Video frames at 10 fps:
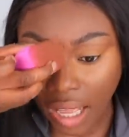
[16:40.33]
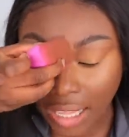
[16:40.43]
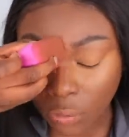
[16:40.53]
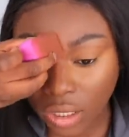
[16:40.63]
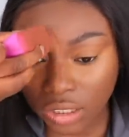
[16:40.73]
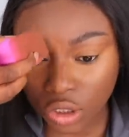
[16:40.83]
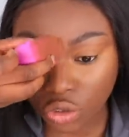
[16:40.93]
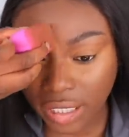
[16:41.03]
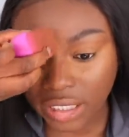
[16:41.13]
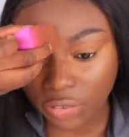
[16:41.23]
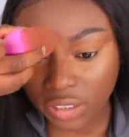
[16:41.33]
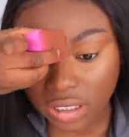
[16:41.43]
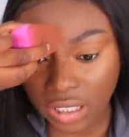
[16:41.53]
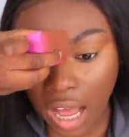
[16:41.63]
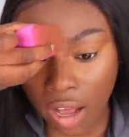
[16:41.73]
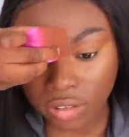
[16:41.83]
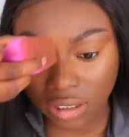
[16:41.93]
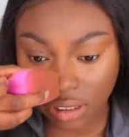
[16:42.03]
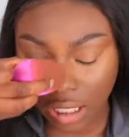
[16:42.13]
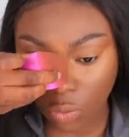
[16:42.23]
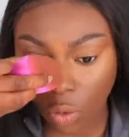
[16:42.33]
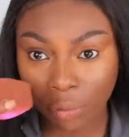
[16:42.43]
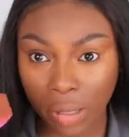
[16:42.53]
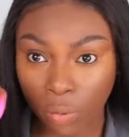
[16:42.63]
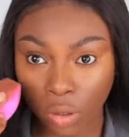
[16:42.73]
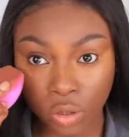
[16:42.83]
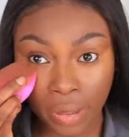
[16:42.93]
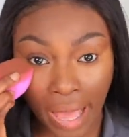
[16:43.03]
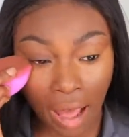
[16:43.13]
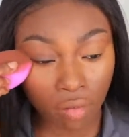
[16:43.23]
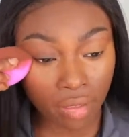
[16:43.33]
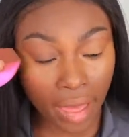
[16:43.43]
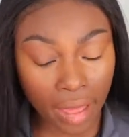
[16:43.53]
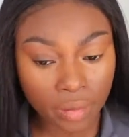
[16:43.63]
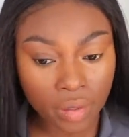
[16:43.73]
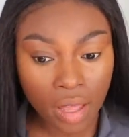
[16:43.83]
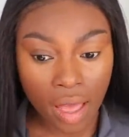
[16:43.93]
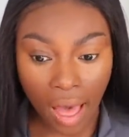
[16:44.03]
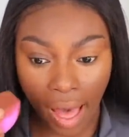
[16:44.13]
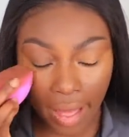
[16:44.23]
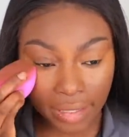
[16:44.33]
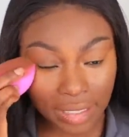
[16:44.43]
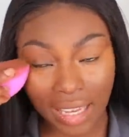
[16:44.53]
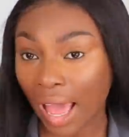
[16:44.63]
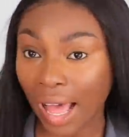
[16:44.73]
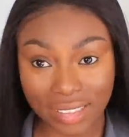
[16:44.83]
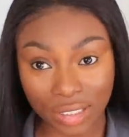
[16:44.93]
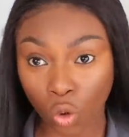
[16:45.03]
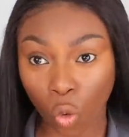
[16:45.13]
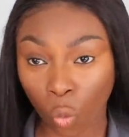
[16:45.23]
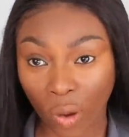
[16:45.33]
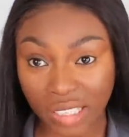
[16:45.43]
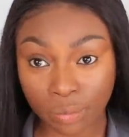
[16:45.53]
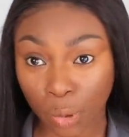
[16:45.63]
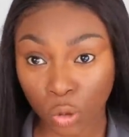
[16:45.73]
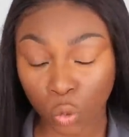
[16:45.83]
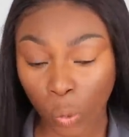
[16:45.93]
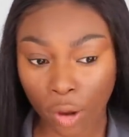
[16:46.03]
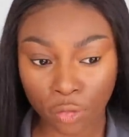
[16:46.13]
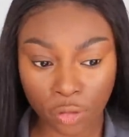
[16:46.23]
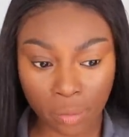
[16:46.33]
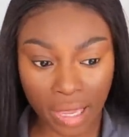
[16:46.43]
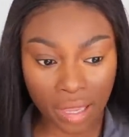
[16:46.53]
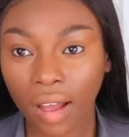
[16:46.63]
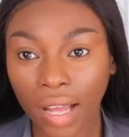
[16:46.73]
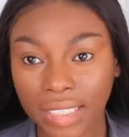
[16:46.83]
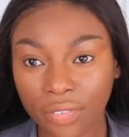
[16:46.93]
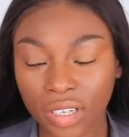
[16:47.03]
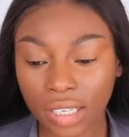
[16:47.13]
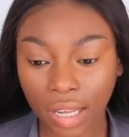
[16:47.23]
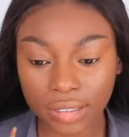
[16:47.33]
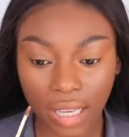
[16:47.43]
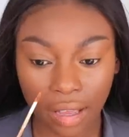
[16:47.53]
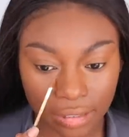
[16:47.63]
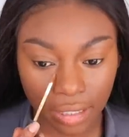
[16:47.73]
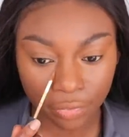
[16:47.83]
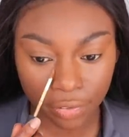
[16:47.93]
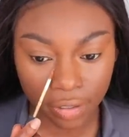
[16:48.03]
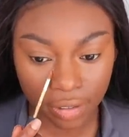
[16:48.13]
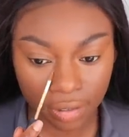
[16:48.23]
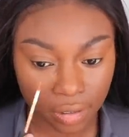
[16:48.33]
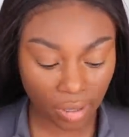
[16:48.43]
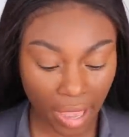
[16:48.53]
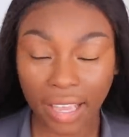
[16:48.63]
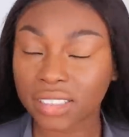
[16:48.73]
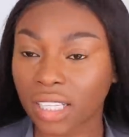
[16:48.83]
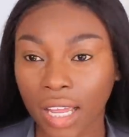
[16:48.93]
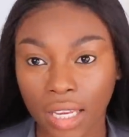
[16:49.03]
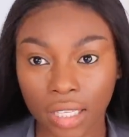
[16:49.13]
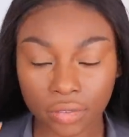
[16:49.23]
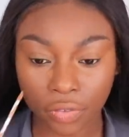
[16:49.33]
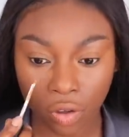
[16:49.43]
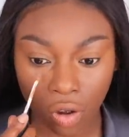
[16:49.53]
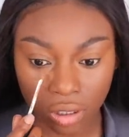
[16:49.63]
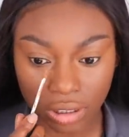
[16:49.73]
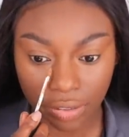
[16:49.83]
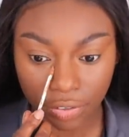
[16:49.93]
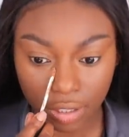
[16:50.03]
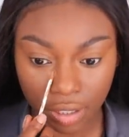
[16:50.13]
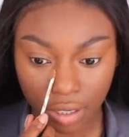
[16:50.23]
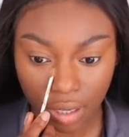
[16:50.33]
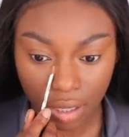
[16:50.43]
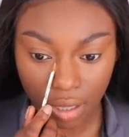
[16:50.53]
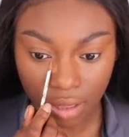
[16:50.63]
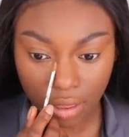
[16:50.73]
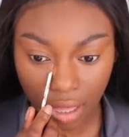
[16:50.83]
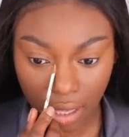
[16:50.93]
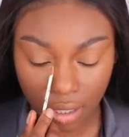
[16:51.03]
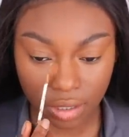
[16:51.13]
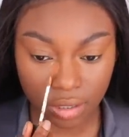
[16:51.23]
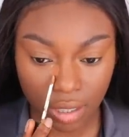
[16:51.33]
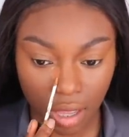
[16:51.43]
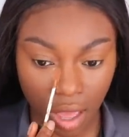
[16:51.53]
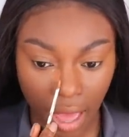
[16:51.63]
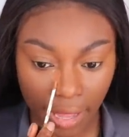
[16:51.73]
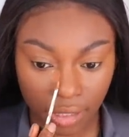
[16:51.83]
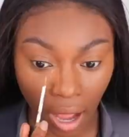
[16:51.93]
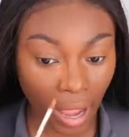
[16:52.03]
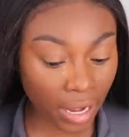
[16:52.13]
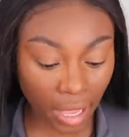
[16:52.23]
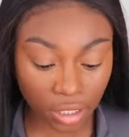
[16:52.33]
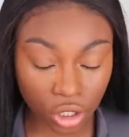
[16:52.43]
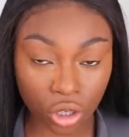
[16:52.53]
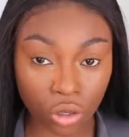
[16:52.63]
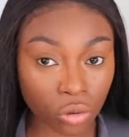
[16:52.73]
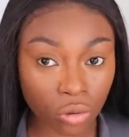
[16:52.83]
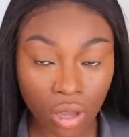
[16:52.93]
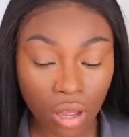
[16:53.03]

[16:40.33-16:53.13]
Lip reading: and wanting to try different styles and seeing what people are doing out there. And it hasn't always bode well for me. I definitely like to have different hairstylists for different things. And I, like you,